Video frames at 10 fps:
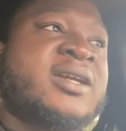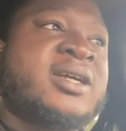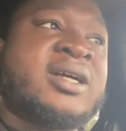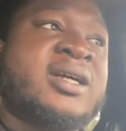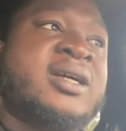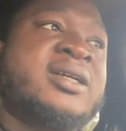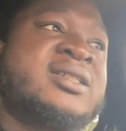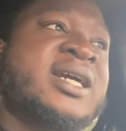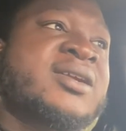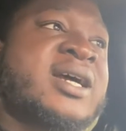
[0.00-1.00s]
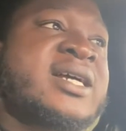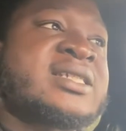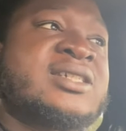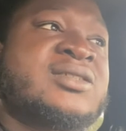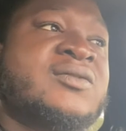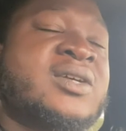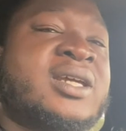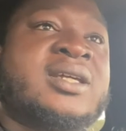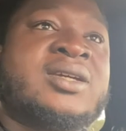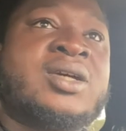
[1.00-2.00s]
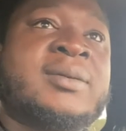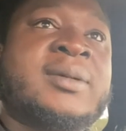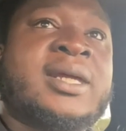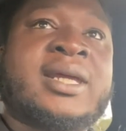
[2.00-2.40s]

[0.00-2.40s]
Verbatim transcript: a standardized SUV, you know what I mean?